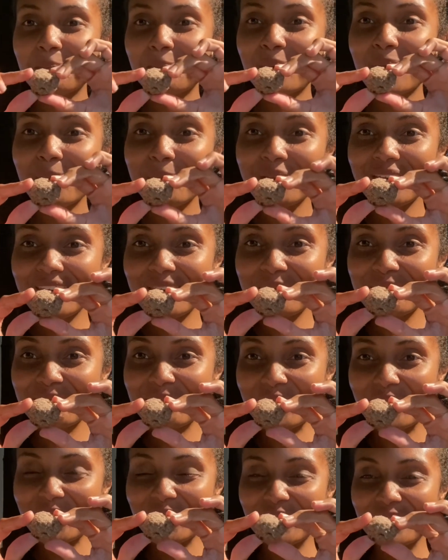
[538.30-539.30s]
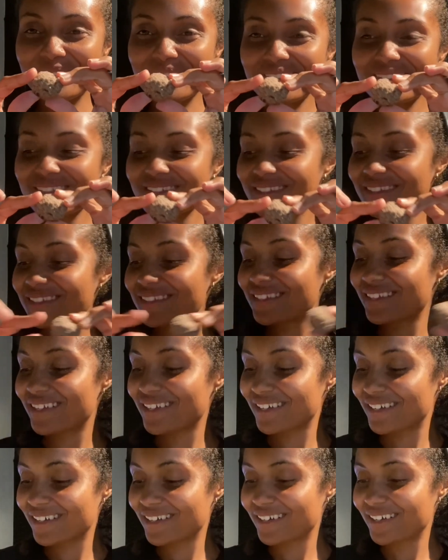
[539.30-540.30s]
pemmican balls
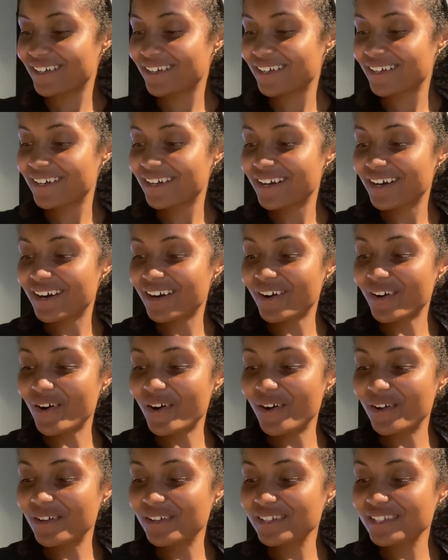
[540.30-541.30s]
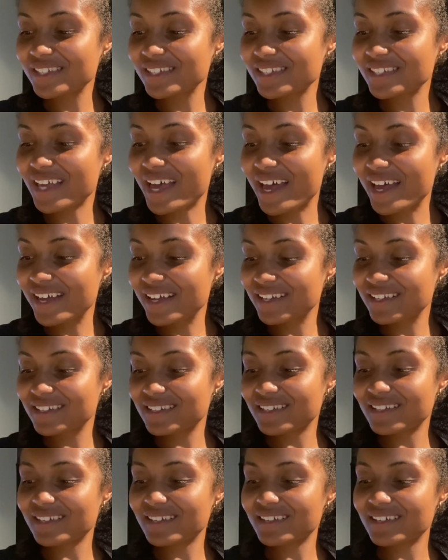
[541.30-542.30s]
are all set.
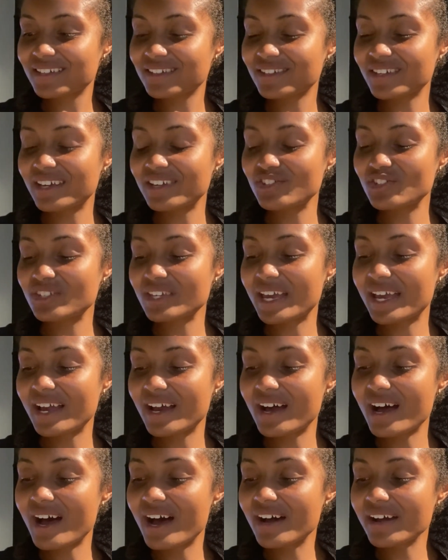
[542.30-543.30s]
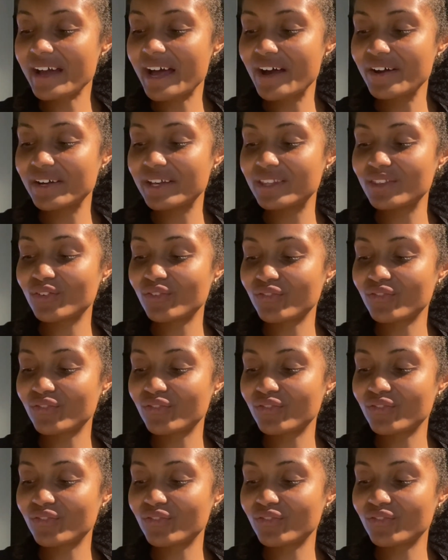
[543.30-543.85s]
So they just hung out in the